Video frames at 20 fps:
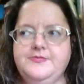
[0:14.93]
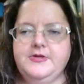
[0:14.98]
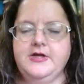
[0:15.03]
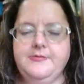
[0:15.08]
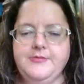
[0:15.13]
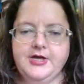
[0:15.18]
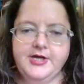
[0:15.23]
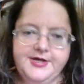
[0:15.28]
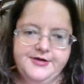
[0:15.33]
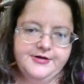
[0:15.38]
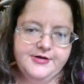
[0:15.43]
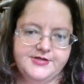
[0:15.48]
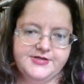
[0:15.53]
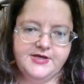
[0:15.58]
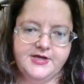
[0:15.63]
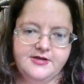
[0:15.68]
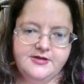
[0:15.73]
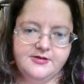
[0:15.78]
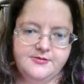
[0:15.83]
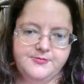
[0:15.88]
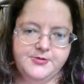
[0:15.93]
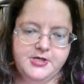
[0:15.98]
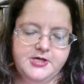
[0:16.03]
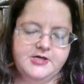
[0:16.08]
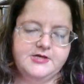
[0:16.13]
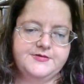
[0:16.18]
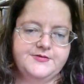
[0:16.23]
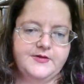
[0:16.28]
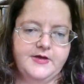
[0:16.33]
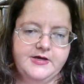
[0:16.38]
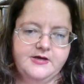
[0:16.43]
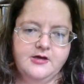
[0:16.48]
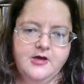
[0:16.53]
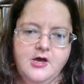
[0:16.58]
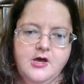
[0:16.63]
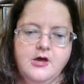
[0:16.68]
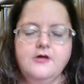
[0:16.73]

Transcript: but I'm not irritated because, like,